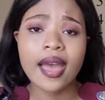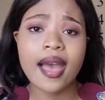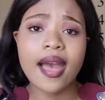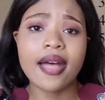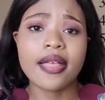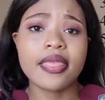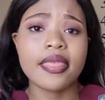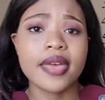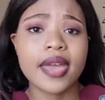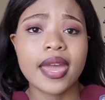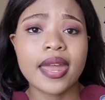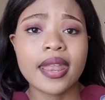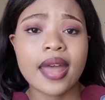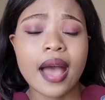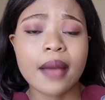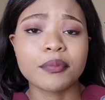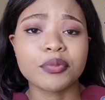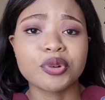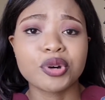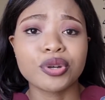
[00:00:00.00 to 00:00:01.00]
And then
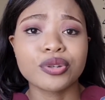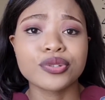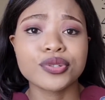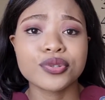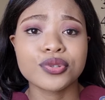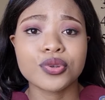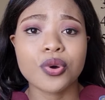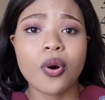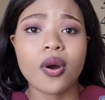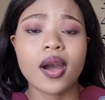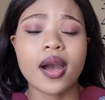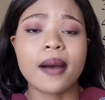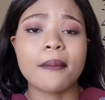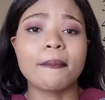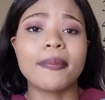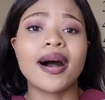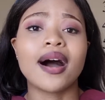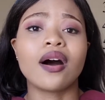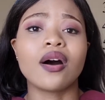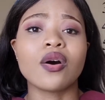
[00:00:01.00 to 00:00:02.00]
I'm going to talk
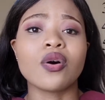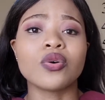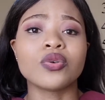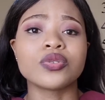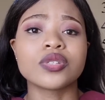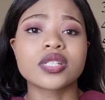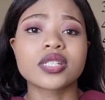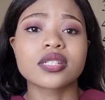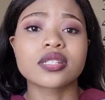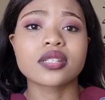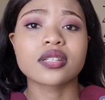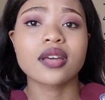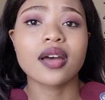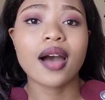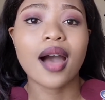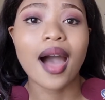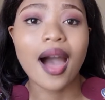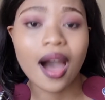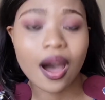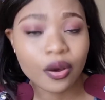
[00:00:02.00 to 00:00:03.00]
about
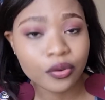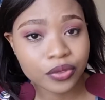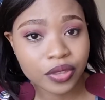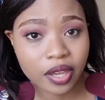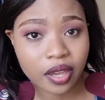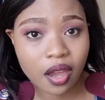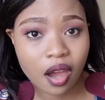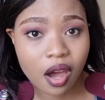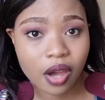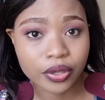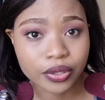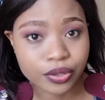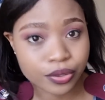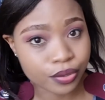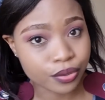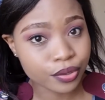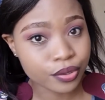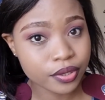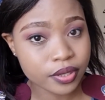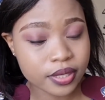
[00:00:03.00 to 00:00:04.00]
how they are
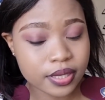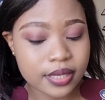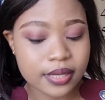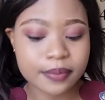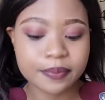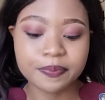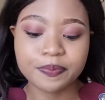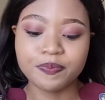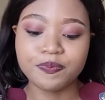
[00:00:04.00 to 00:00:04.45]
used.